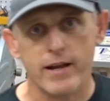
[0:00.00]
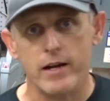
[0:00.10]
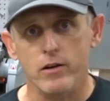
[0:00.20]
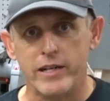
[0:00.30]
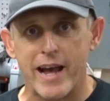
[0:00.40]

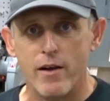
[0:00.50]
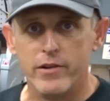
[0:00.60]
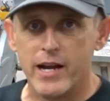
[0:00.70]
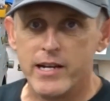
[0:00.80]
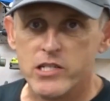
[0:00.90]
got a
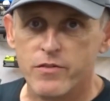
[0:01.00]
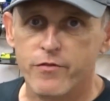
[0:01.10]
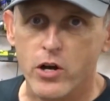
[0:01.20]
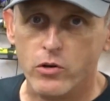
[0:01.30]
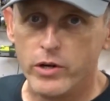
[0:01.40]
galvanized
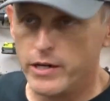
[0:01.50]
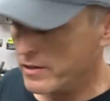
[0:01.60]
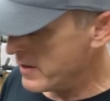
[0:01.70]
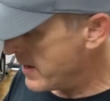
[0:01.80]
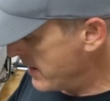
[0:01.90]
funnel
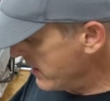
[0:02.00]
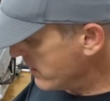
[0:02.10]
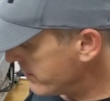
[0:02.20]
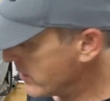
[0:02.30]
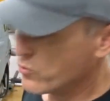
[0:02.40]
here
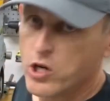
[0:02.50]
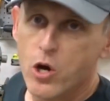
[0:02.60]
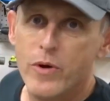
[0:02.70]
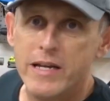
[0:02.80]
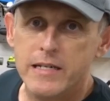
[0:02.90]
that will
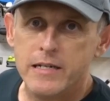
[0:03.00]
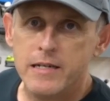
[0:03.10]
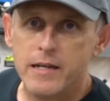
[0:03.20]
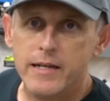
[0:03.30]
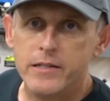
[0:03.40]
go
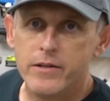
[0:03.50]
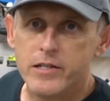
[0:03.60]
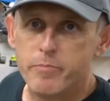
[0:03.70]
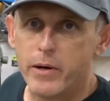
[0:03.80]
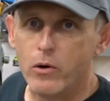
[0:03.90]
into
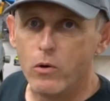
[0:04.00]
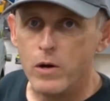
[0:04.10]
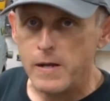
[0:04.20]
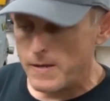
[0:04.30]
this barrel.